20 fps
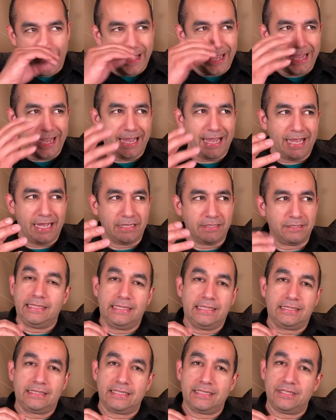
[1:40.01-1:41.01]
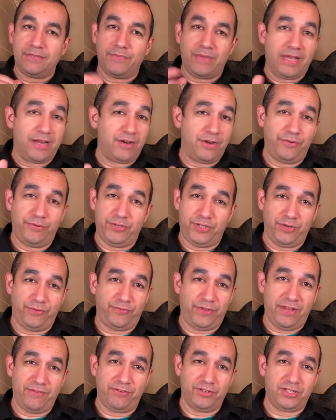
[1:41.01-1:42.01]
And it doesn't matter if it's your
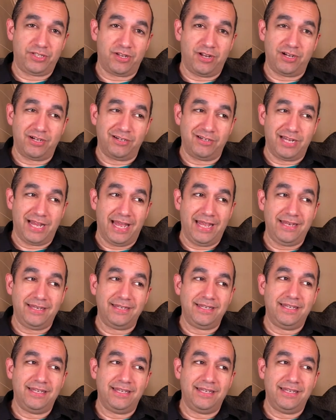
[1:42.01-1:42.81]
favorite song or not.